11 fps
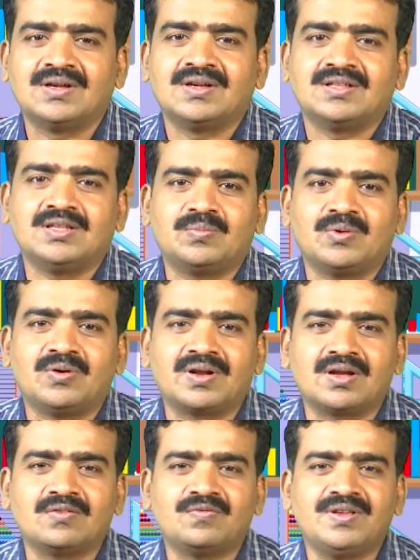the power
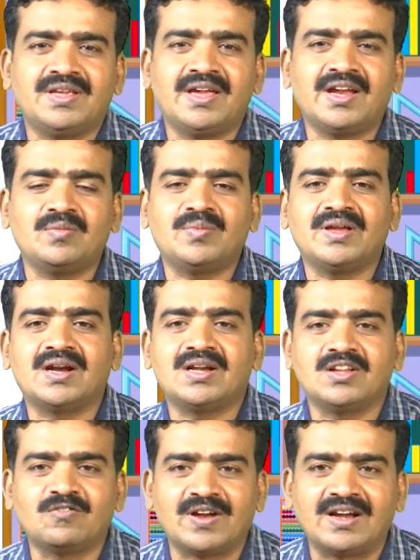of a and b are
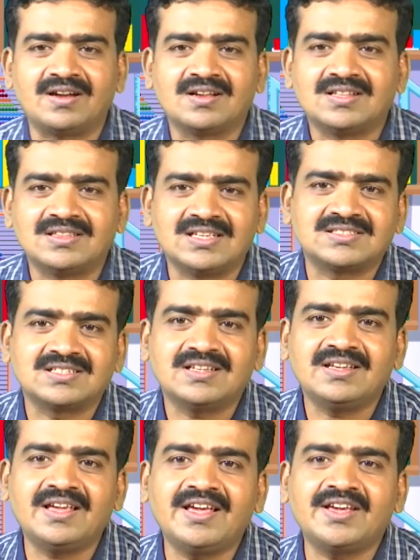different, thus
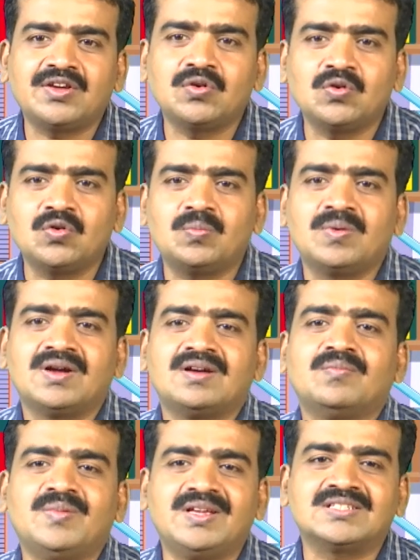a cube,
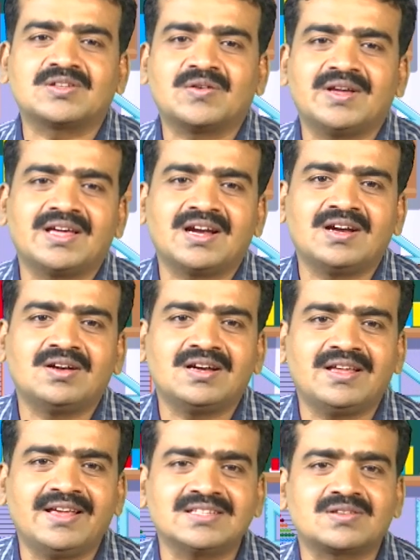b square and
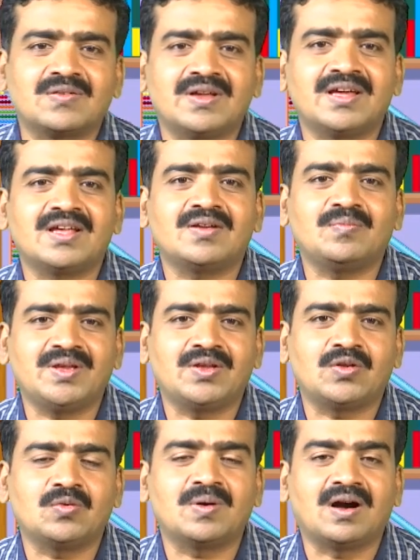a square, b
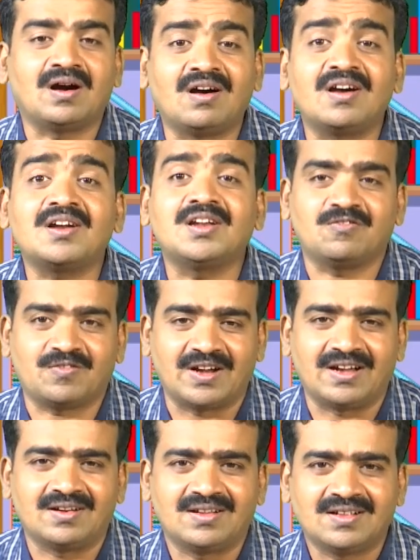cube are different,
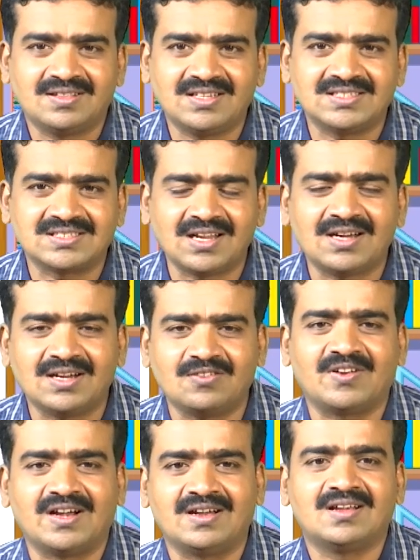these are
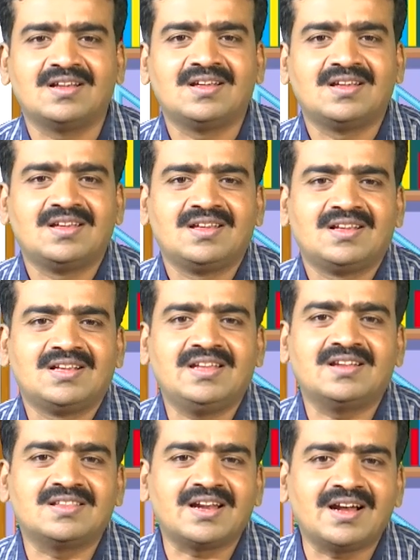different. In
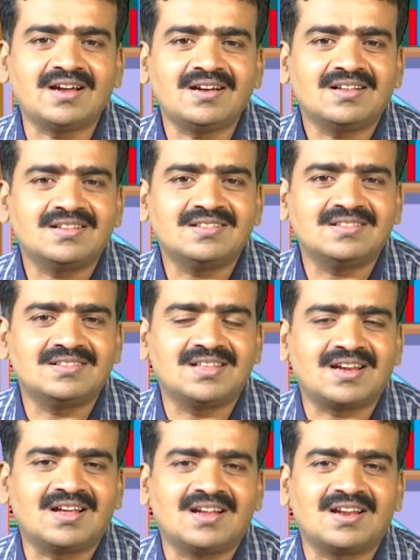other hand, there
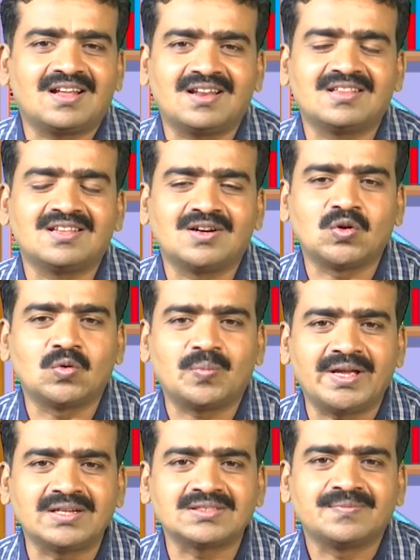are another two
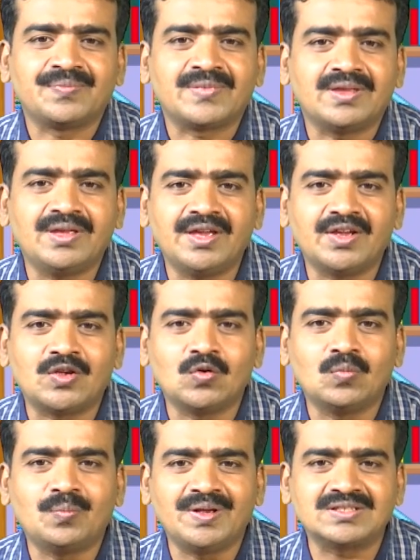pairs, a
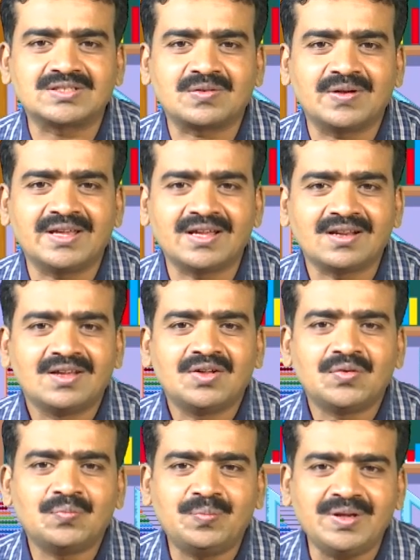cube, b square
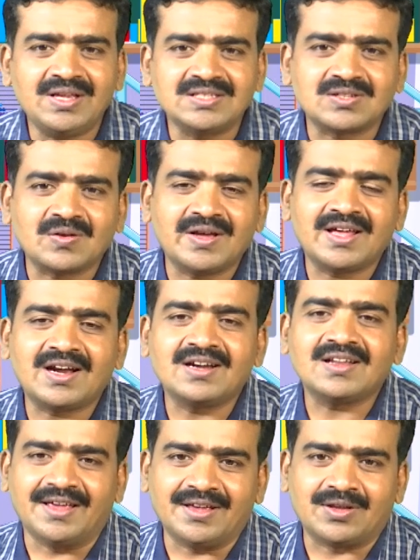and
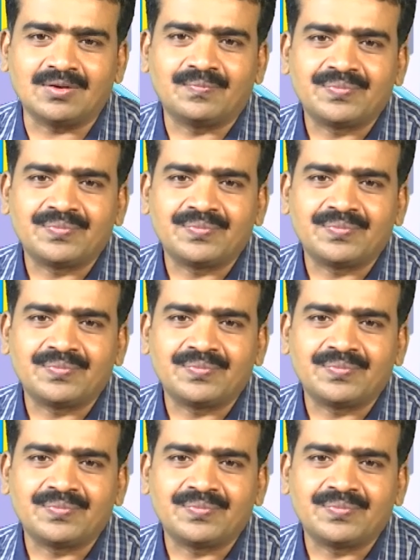a cube.